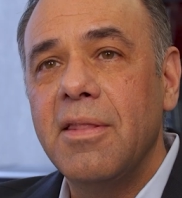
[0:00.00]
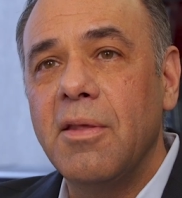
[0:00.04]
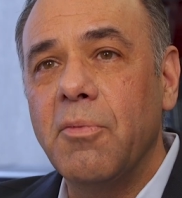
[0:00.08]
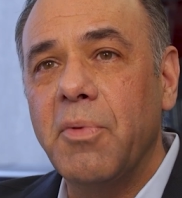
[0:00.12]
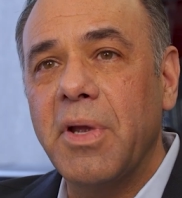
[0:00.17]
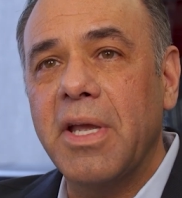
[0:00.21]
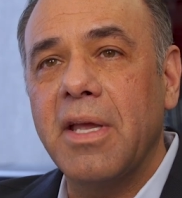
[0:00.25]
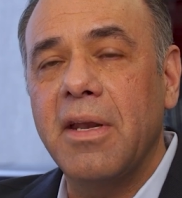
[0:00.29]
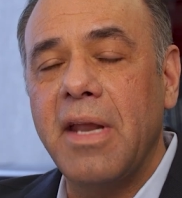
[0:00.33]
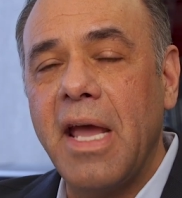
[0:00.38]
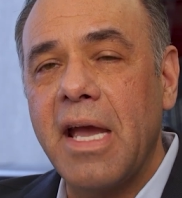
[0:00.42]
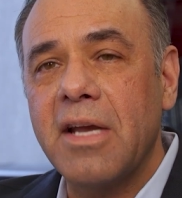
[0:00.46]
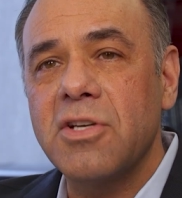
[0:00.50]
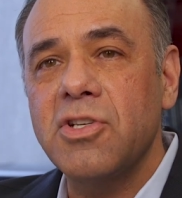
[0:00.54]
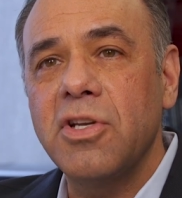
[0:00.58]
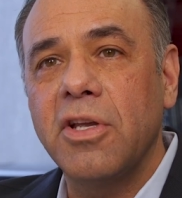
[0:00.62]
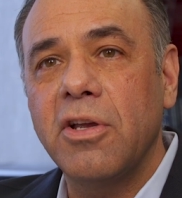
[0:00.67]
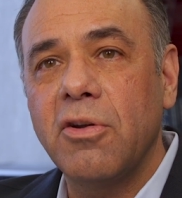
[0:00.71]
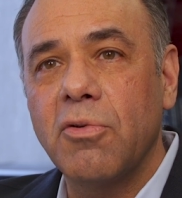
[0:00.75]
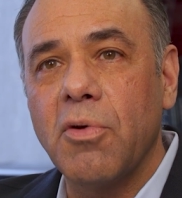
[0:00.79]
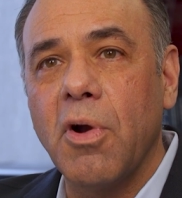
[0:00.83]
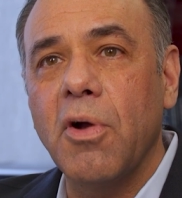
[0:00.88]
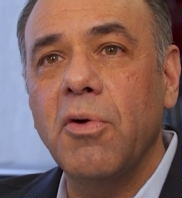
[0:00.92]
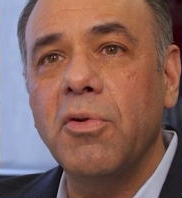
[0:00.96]
that we can actually
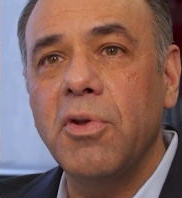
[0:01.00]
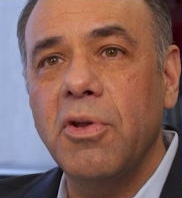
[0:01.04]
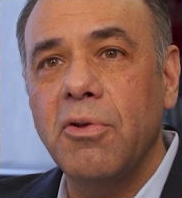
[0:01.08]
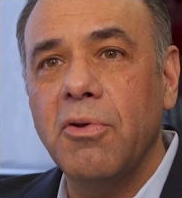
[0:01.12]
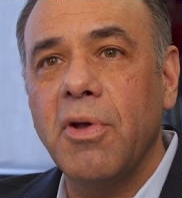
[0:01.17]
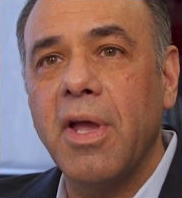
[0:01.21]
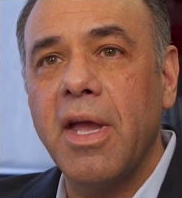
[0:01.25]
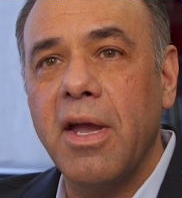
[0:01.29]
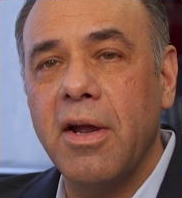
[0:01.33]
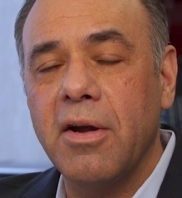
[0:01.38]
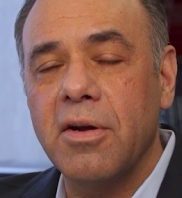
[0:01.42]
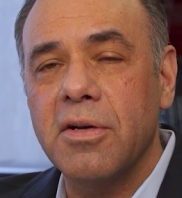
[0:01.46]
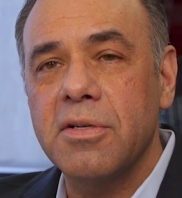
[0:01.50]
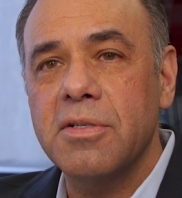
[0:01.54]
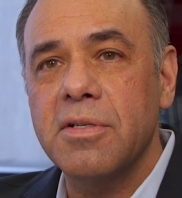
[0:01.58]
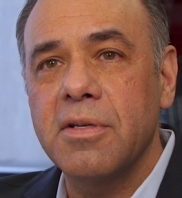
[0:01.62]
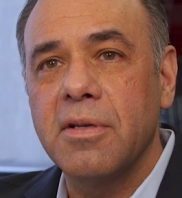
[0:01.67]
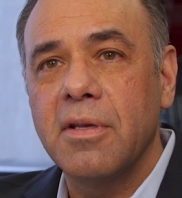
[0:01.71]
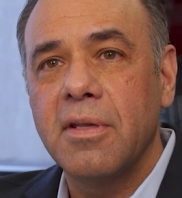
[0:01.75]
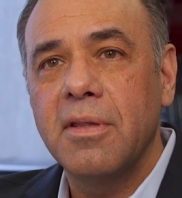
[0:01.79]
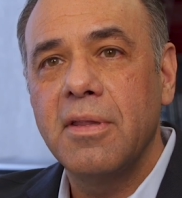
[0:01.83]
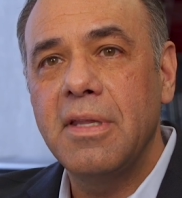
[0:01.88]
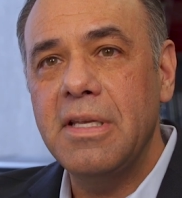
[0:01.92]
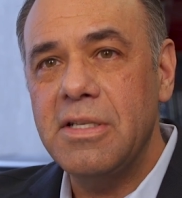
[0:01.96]
grow new hairs.
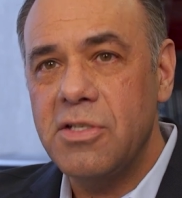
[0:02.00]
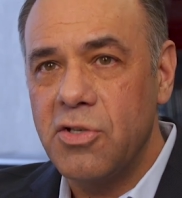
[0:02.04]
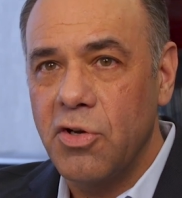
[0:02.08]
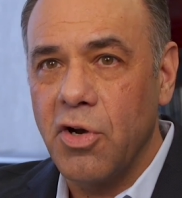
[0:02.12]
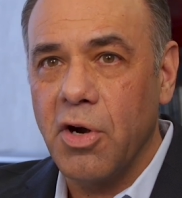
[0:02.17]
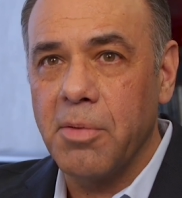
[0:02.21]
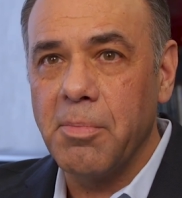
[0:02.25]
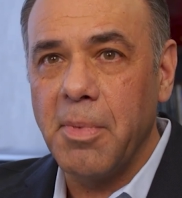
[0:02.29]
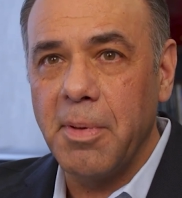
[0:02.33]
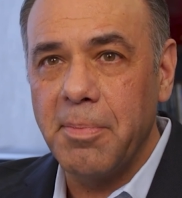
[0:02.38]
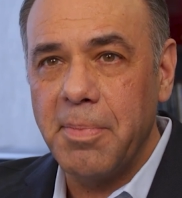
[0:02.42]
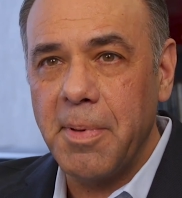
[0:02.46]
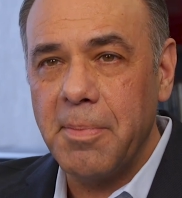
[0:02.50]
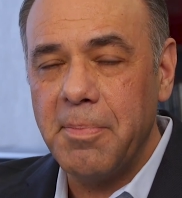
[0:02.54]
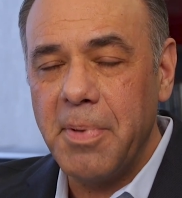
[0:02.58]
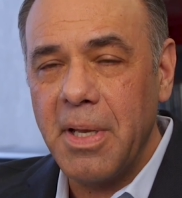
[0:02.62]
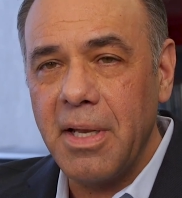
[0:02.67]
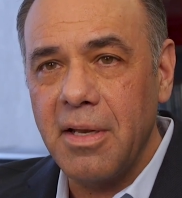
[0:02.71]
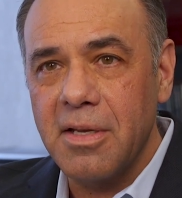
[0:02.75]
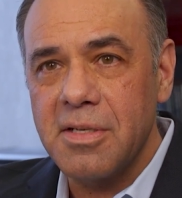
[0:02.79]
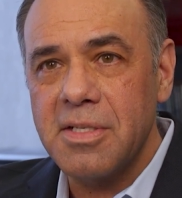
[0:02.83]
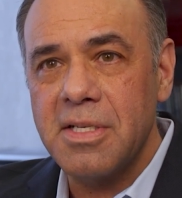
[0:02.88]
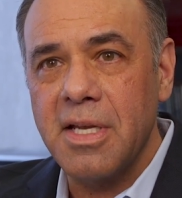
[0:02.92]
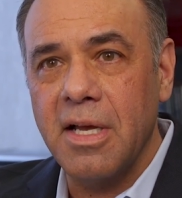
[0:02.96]
These dermal
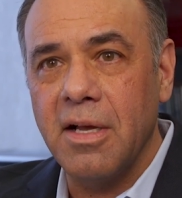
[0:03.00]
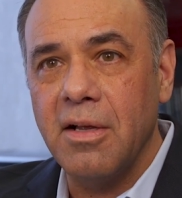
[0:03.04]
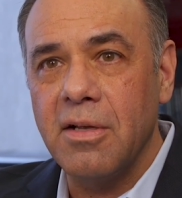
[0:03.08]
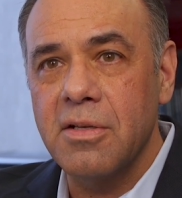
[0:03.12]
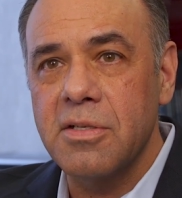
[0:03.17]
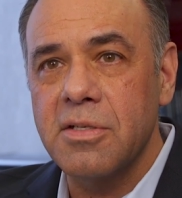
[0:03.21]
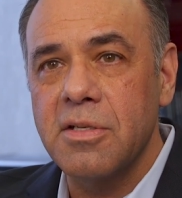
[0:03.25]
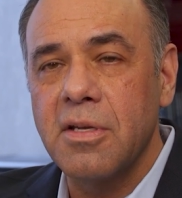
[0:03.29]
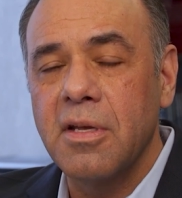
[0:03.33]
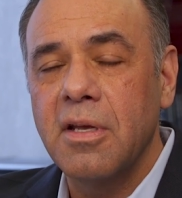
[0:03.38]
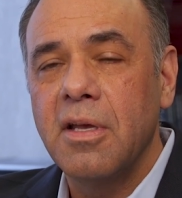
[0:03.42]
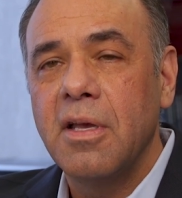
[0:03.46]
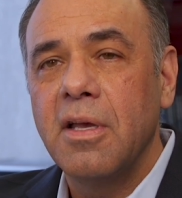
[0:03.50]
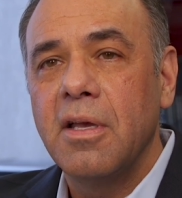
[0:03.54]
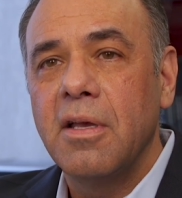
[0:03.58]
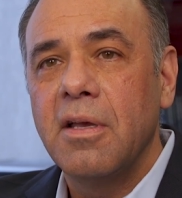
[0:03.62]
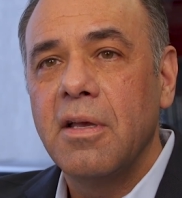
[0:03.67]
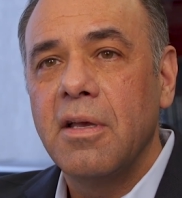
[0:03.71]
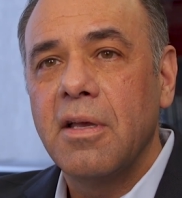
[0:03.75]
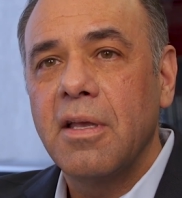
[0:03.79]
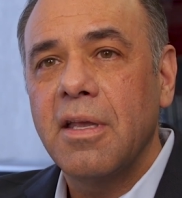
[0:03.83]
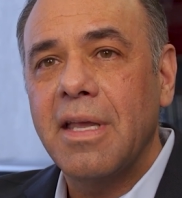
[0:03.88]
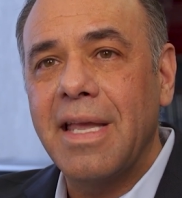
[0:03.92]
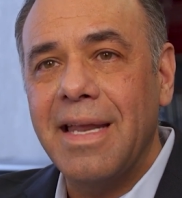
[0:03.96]
papilla cells
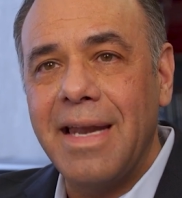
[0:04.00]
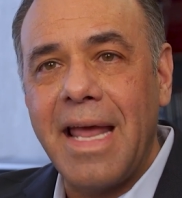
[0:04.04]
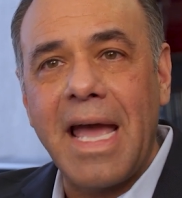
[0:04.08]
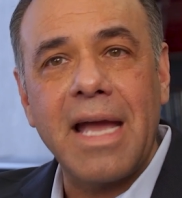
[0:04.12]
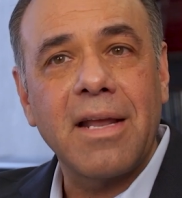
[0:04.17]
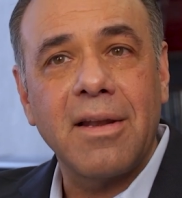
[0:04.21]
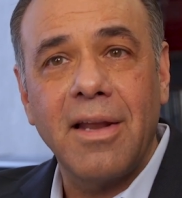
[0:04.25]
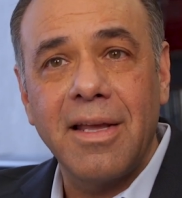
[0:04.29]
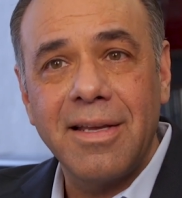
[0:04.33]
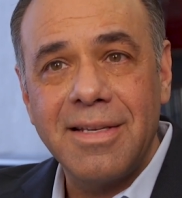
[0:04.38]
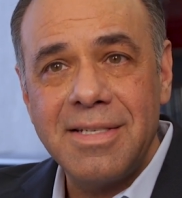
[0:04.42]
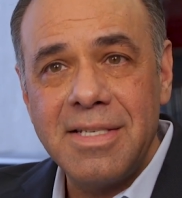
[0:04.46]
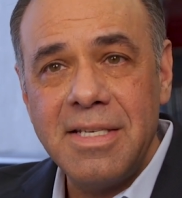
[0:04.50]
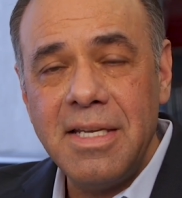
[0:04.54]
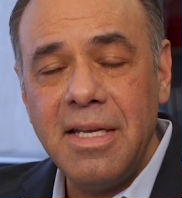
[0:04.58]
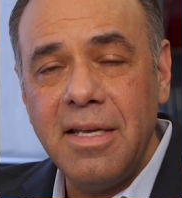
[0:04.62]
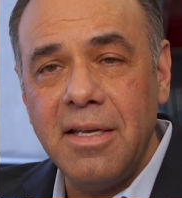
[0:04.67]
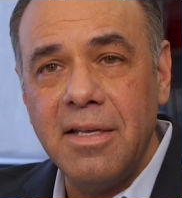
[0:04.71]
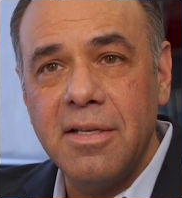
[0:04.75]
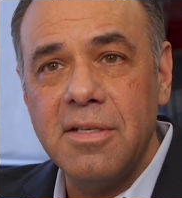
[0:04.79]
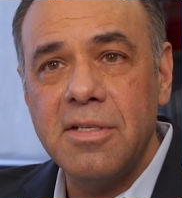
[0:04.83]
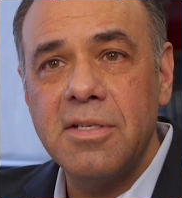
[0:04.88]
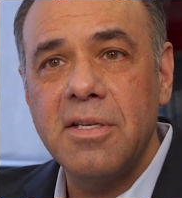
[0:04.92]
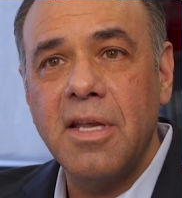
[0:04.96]
can act like
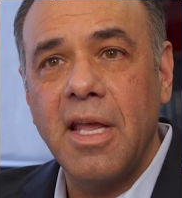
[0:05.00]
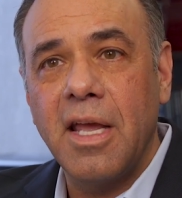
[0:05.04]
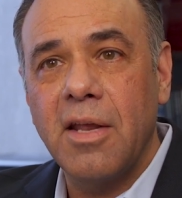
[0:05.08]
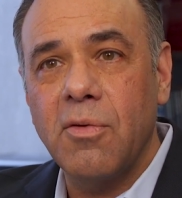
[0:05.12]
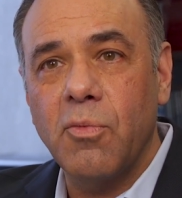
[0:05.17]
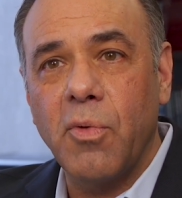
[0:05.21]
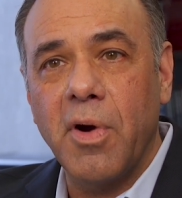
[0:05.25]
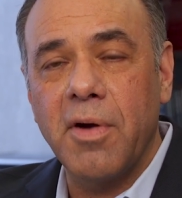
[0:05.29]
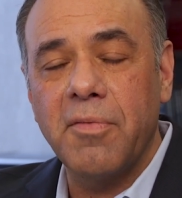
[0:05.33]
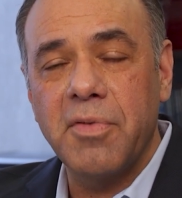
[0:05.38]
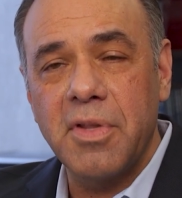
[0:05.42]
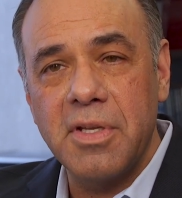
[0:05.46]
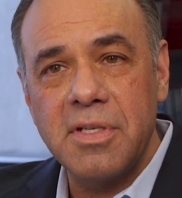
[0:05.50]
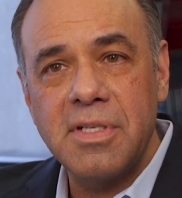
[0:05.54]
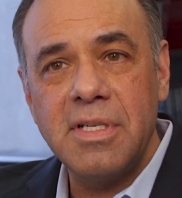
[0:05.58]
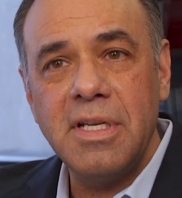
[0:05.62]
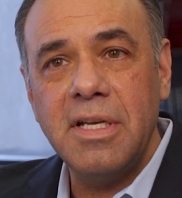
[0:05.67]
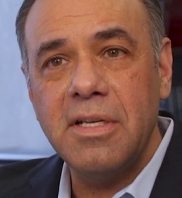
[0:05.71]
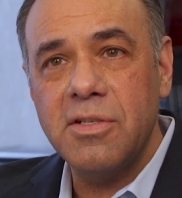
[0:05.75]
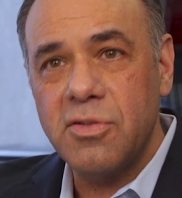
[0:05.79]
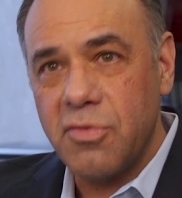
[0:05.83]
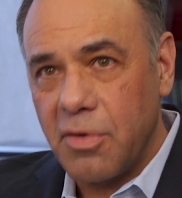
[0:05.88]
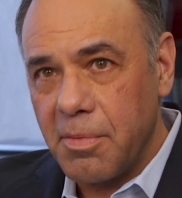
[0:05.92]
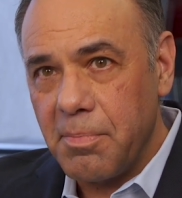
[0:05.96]
seeds, and wherever the
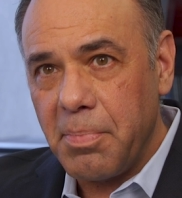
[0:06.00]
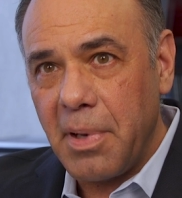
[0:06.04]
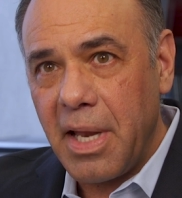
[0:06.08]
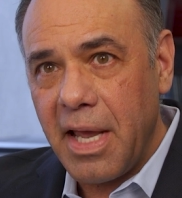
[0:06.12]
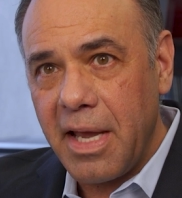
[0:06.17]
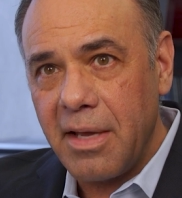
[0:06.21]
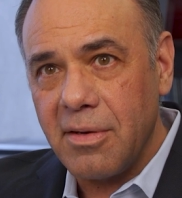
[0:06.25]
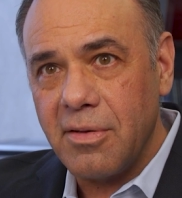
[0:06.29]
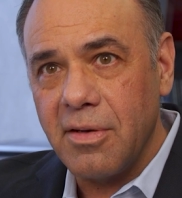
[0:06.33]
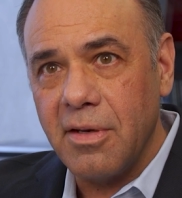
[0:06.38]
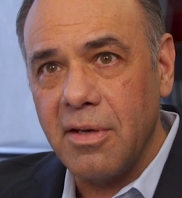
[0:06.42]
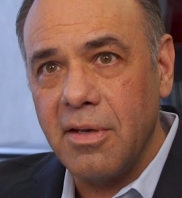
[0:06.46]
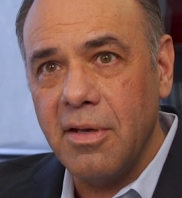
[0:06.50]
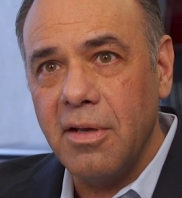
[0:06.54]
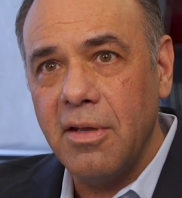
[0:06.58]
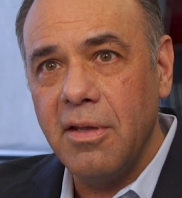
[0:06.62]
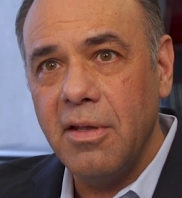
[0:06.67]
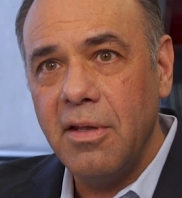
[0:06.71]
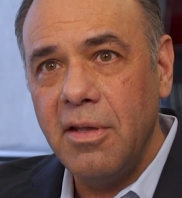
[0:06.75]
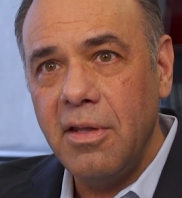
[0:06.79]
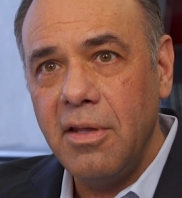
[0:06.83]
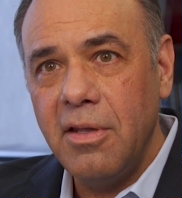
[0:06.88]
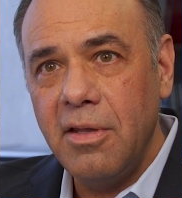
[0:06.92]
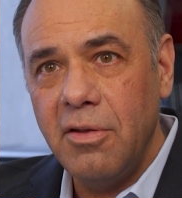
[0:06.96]
seeds are implanted,
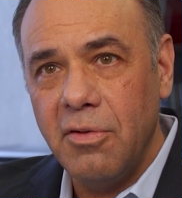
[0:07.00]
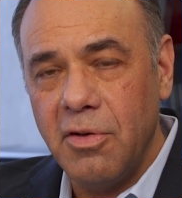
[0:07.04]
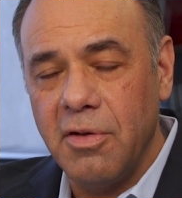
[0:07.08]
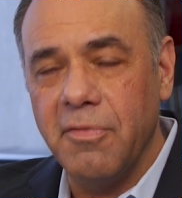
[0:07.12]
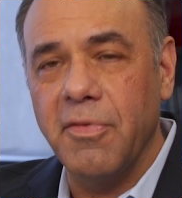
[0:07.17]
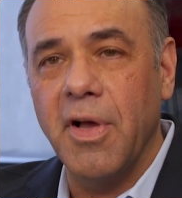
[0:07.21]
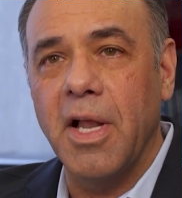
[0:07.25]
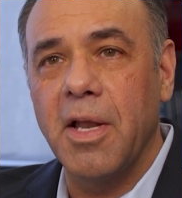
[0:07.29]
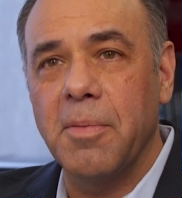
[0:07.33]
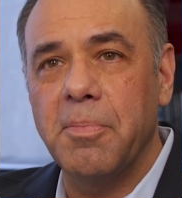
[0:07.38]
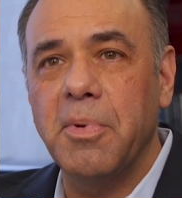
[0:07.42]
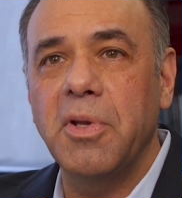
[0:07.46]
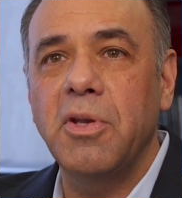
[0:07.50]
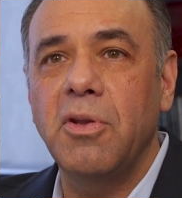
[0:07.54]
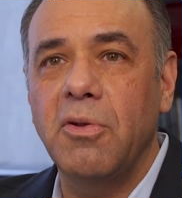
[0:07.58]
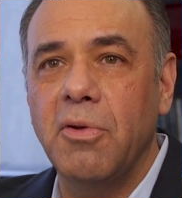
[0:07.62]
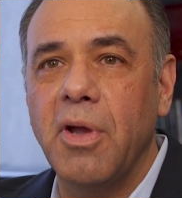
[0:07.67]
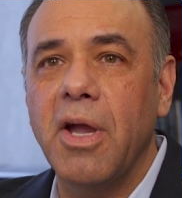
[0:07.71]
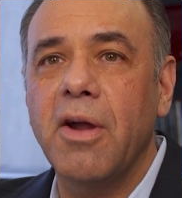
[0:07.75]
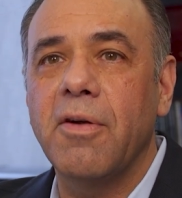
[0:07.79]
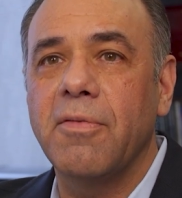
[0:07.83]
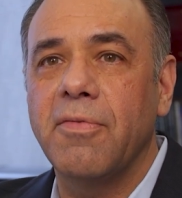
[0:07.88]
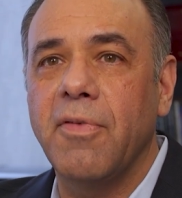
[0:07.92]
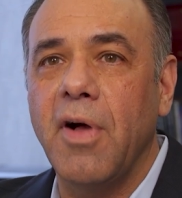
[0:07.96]
you develop a new
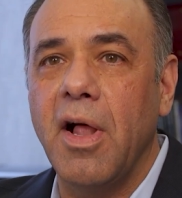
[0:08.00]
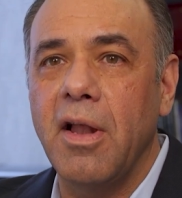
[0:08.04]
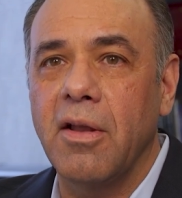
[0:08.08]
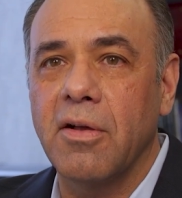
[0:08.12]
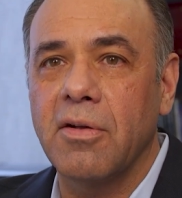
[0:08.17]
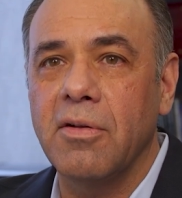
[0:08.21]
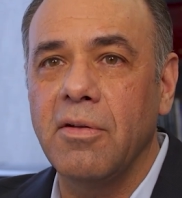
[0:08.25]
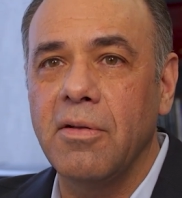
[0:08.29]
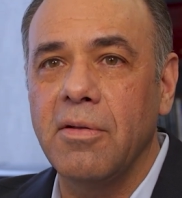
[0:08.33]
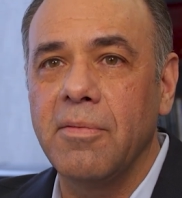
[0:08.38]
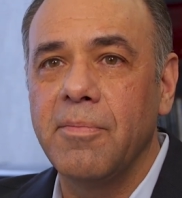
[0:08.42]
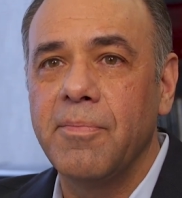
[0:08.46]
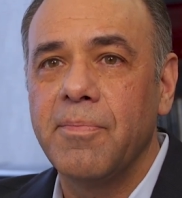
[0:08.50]
hair follicle.